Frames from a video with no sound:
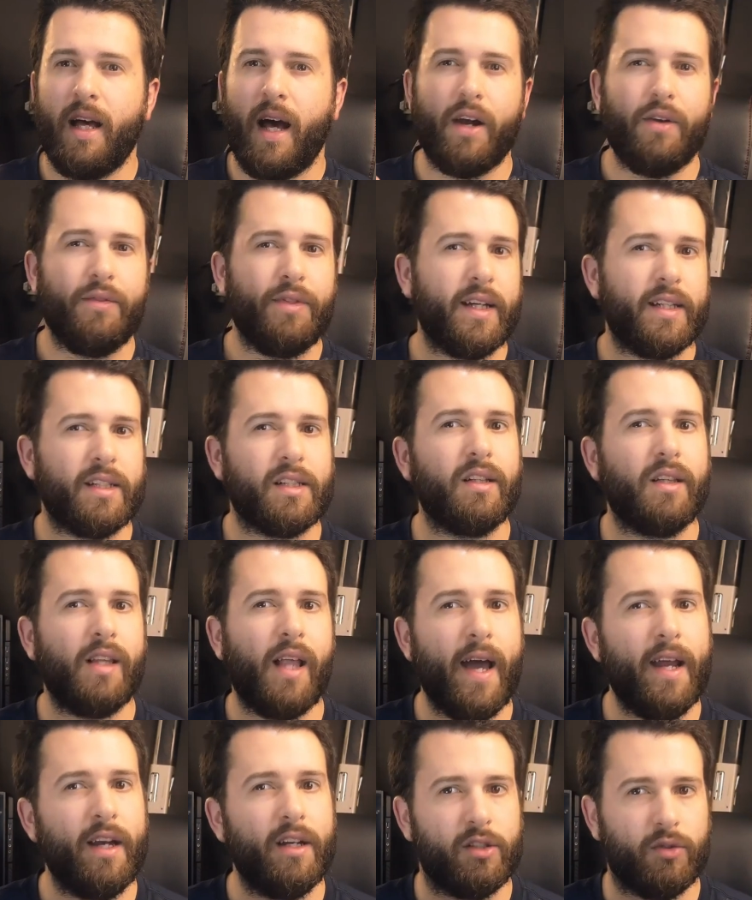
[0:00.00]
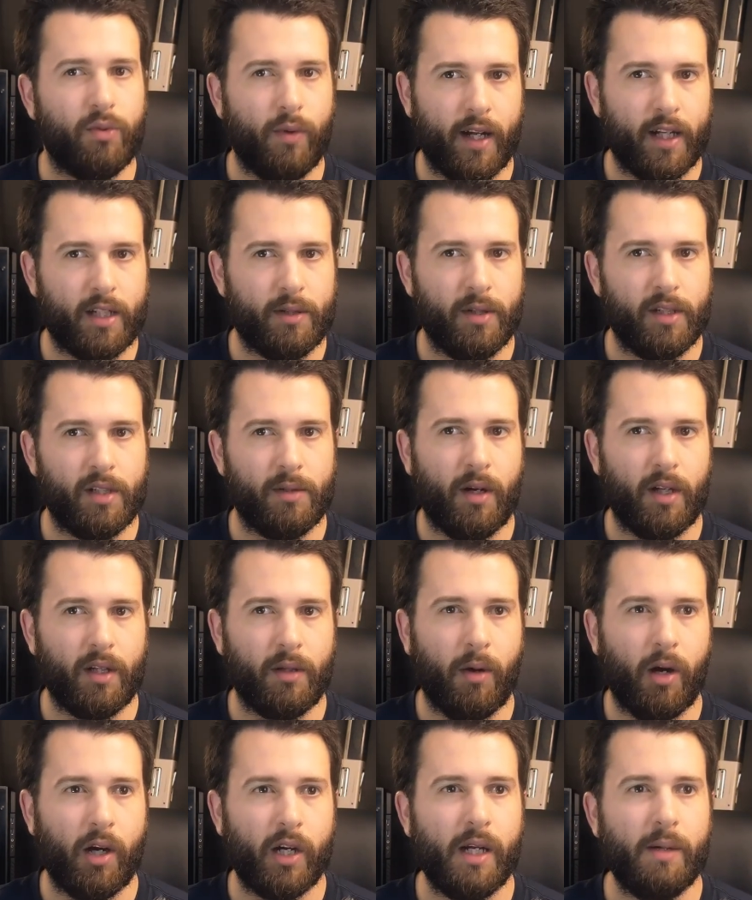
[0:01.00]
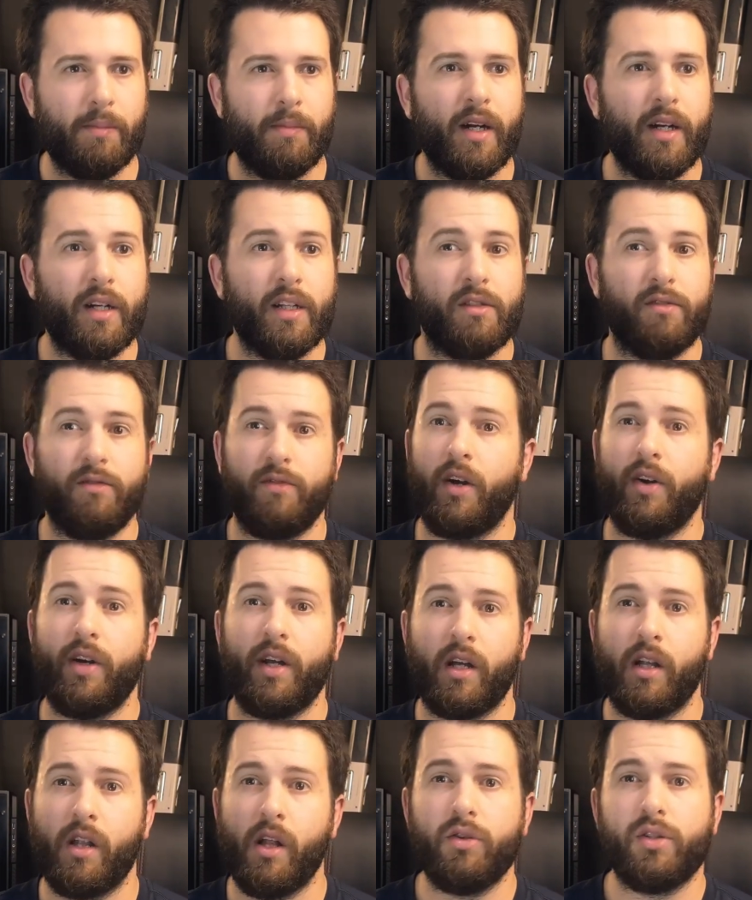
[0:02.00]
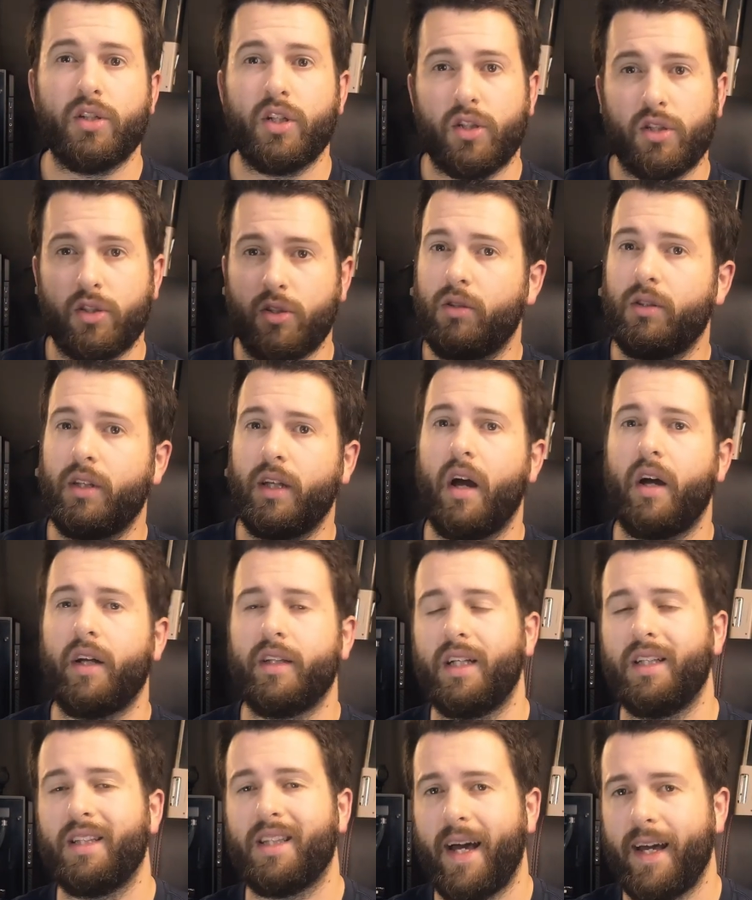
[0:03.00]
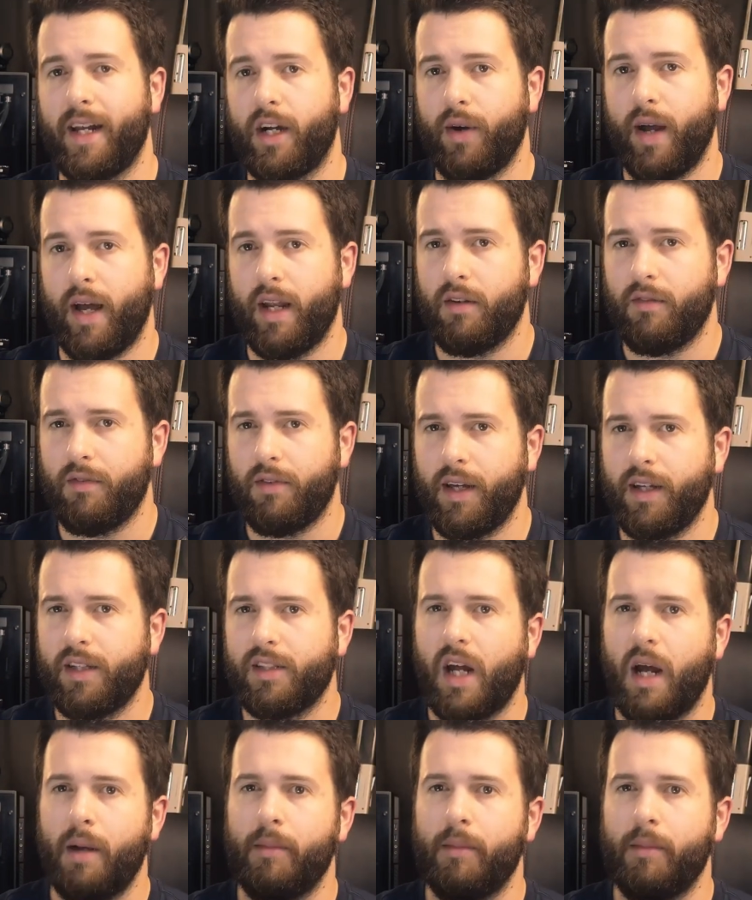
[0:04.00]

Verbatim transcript: I don't think it's the lightest 1X prism on the market, but it is very close and certainly on the lighter end of things.